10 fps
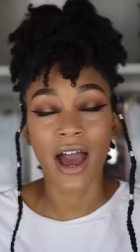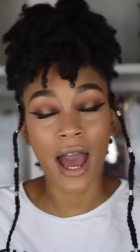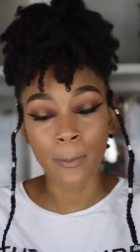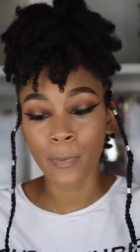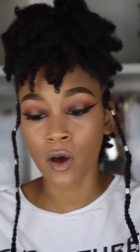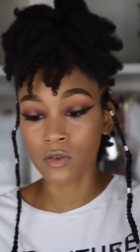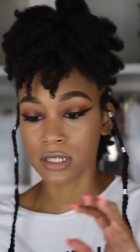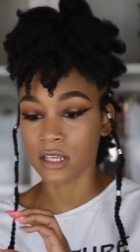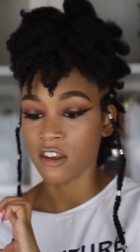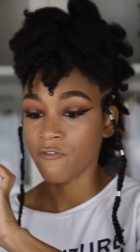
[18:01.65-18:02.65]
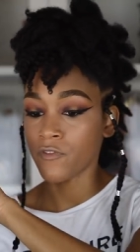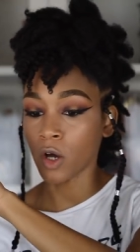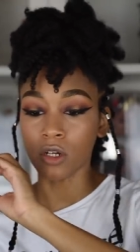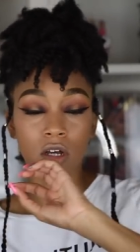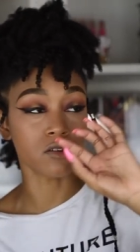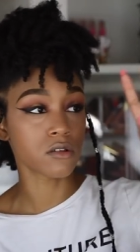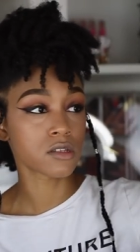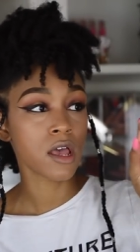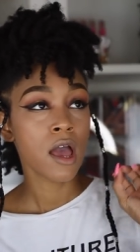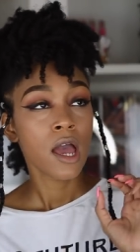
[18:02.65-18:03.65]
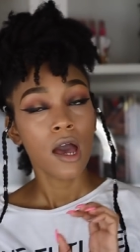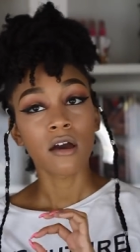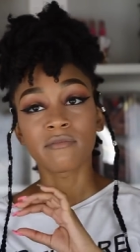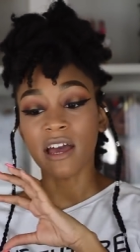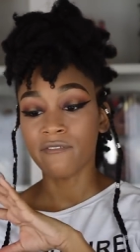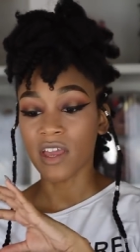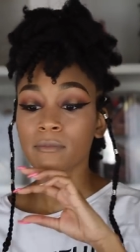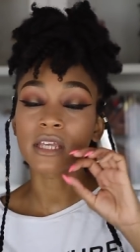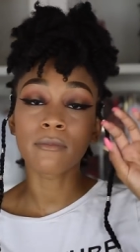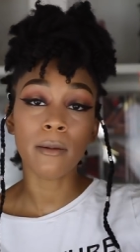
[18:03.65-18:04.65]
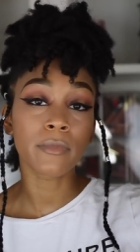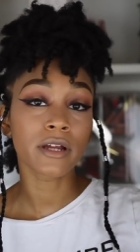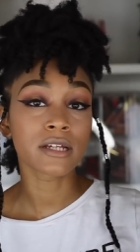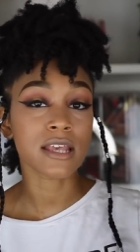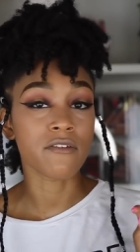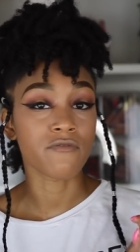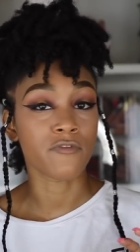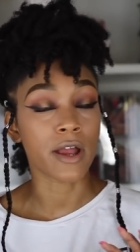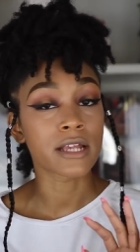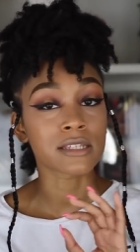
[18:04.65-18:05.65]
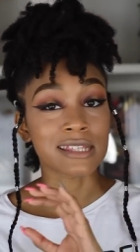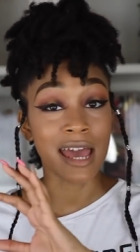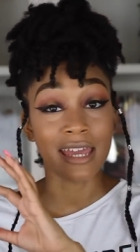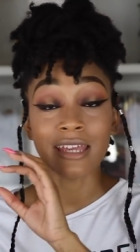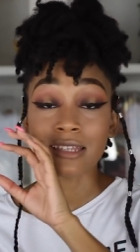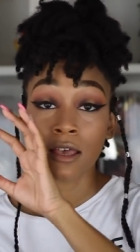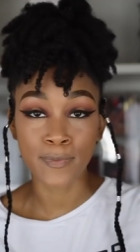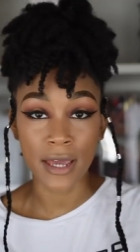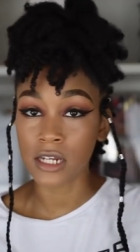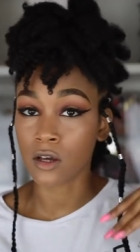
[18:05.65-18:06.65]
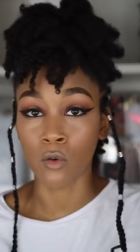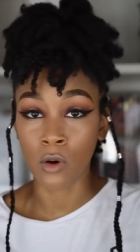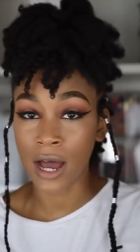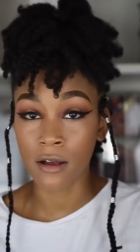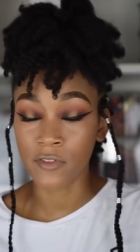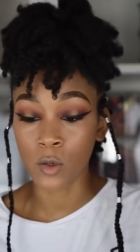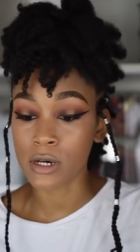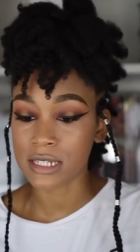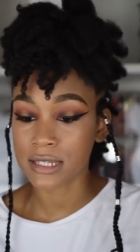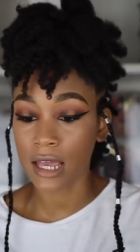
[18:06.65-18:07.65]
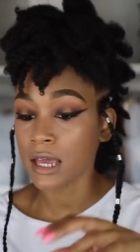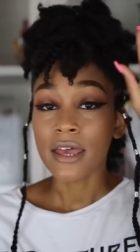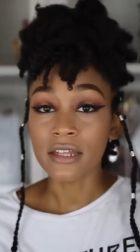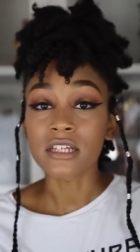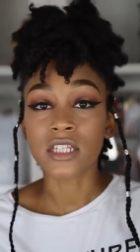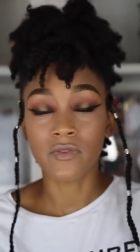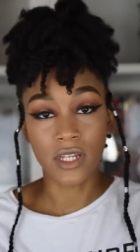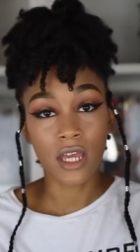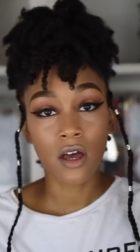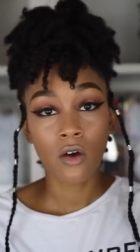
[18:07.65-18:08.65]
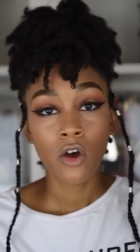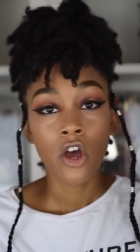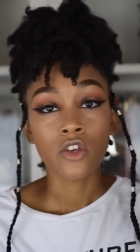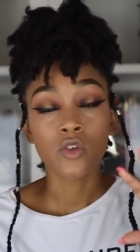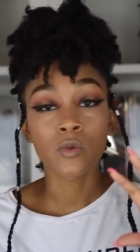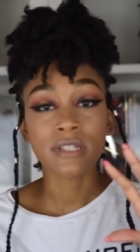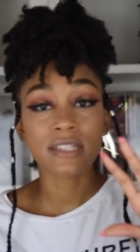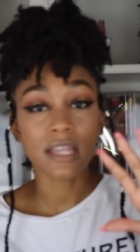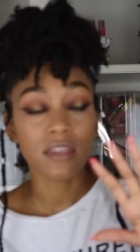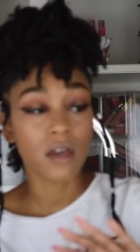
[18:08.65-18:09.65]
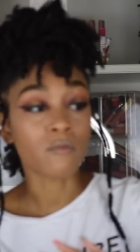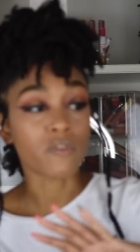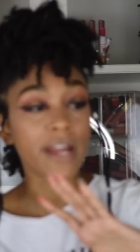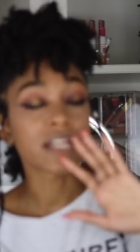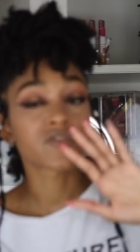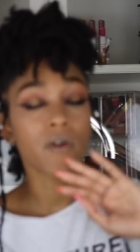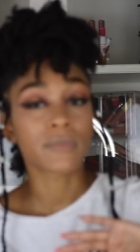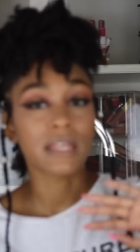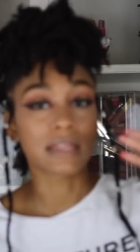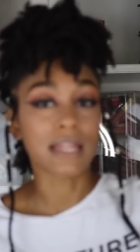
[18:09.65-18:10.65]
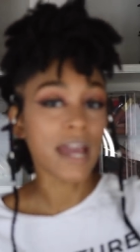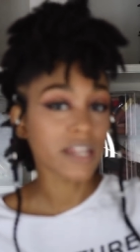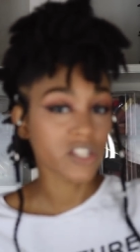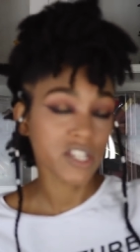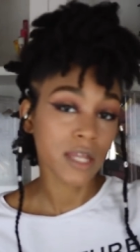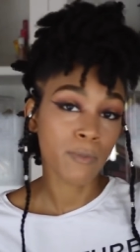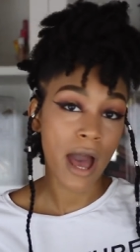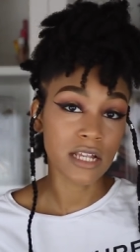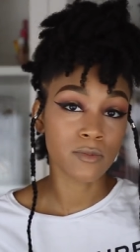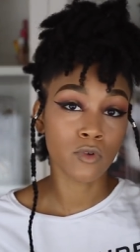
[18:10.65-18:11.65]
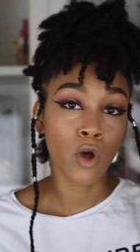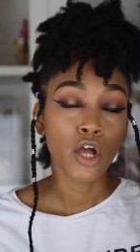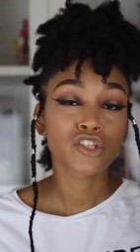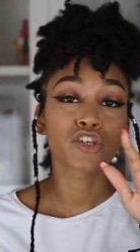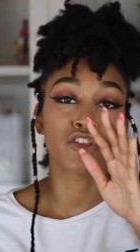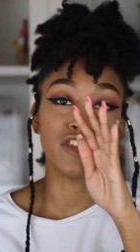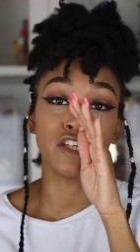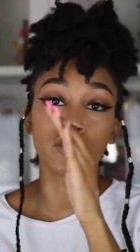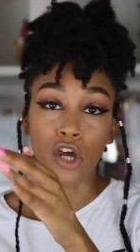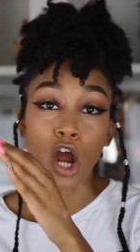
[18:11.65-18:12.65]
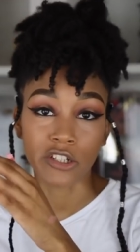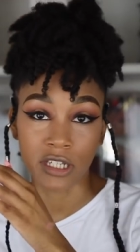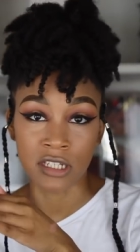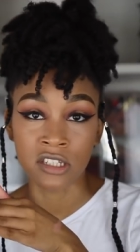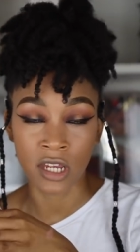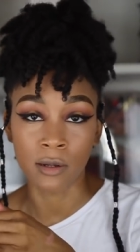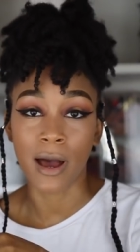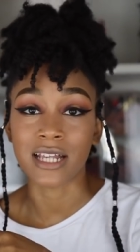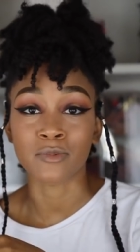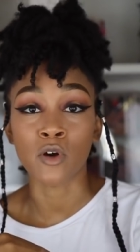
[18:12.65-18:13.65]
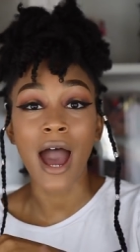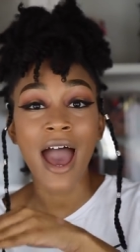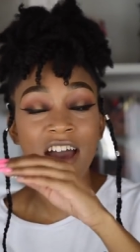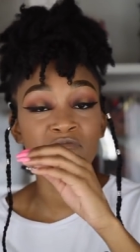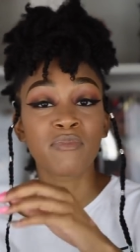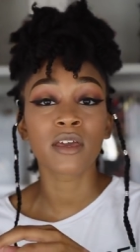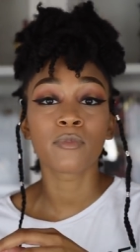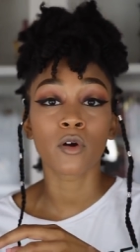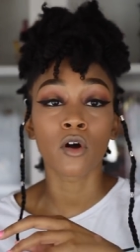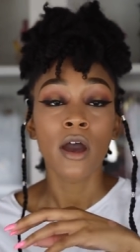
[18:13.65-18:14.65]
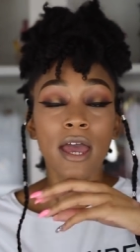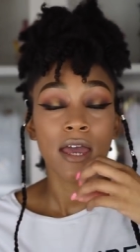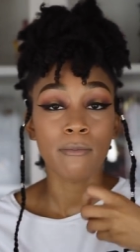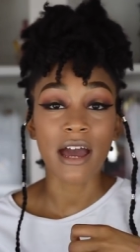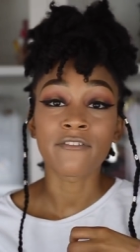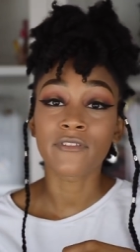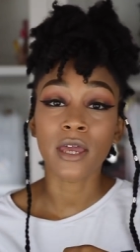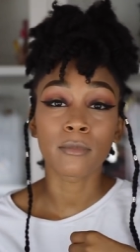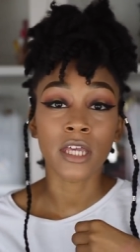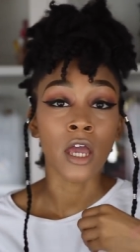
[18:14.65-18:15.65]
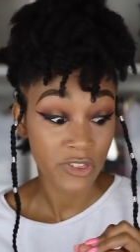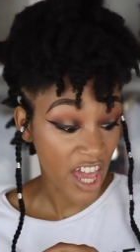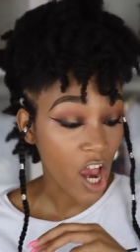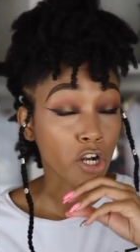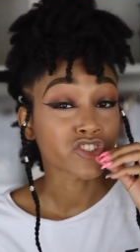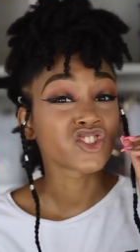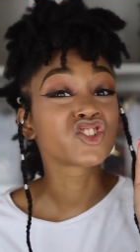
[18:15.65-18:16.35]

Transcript: I posted photos of my family members and friends that is Hispanic or however you want to say it in this video, you will see them range from the lightest shade possible to the darkest shade possible. I have people in my family, they are